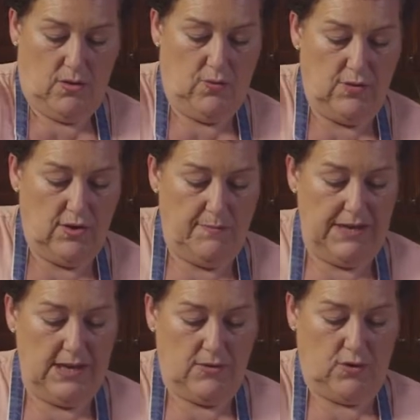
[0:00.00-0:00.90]
do not
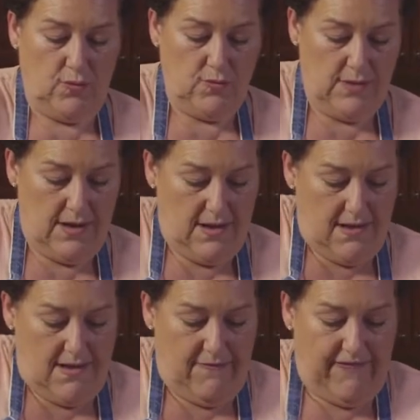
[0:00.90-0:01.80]
be too
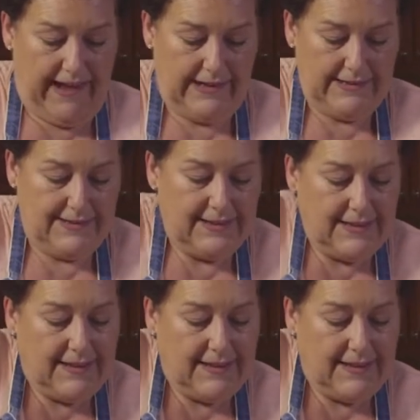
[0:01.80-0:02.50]
violent.